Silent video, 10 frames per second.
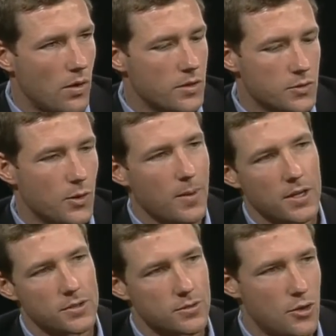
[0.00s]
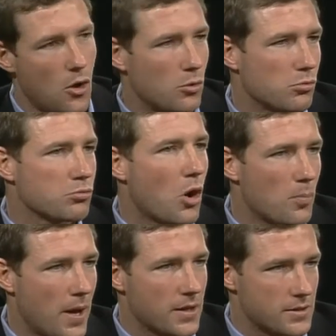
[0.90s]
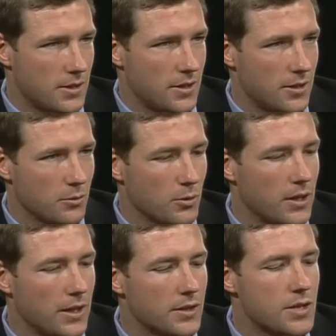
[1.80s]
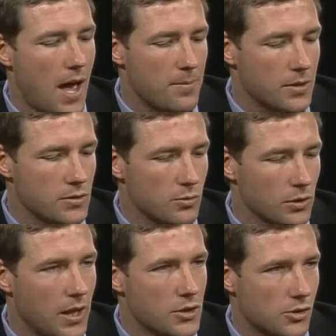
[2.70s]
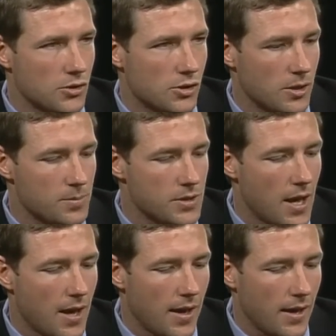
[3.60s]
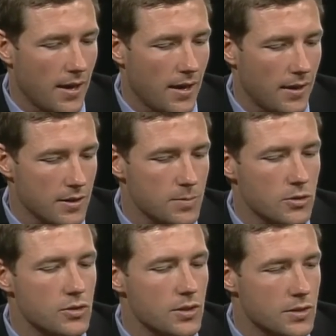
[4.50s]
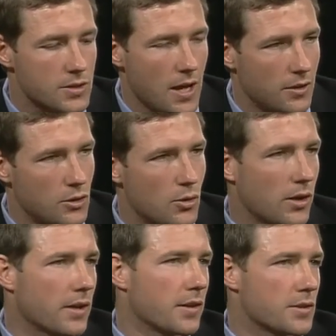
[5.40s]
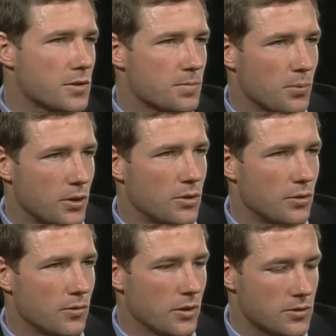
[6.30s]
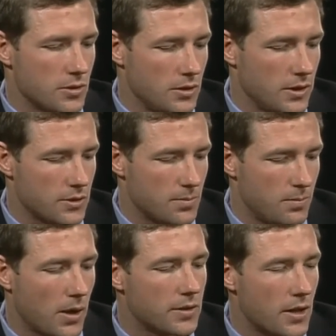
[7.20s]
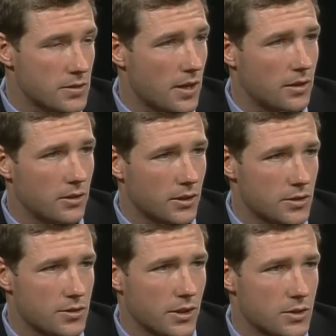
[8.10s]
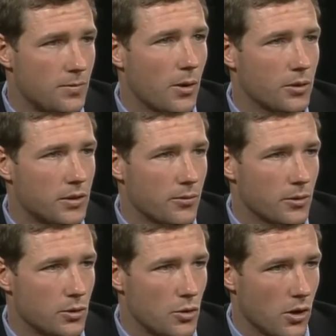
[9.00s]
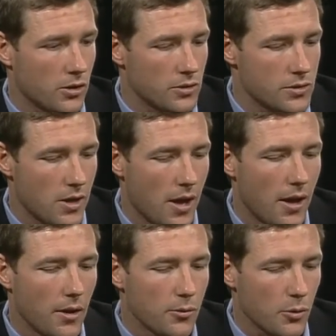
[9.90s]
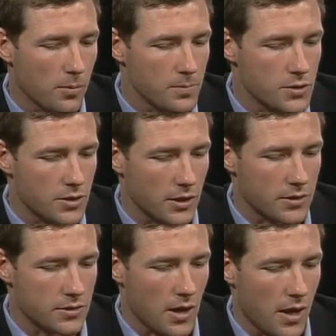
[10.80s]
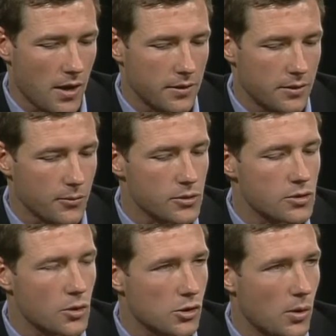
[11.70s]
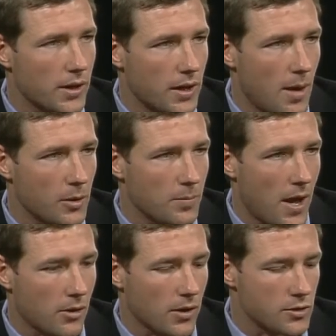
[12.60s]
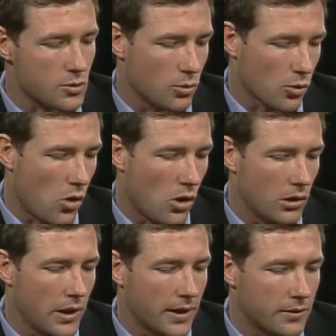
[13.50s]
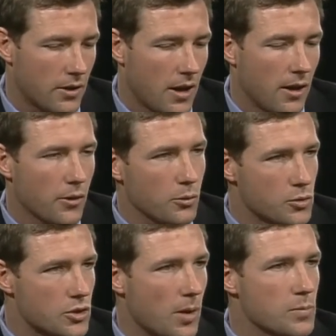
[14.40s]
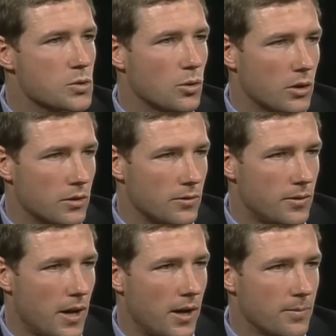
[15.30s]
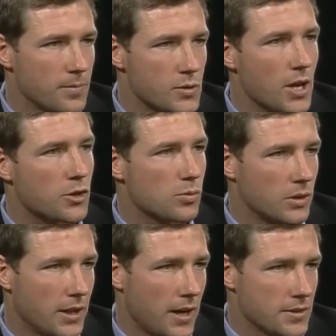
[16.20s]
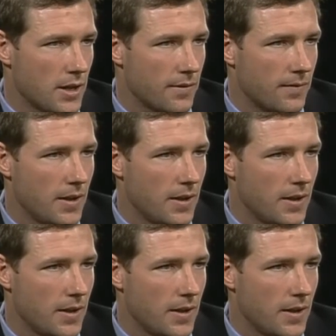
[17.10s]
this film has no romance in it. It really examines relationships. And as much as it's set in New York, I think it's pretty universal. But it does take a look at six very different New Yorkers from six different socioeconomic backgrounds who are all linked through some sort of sexual liaison.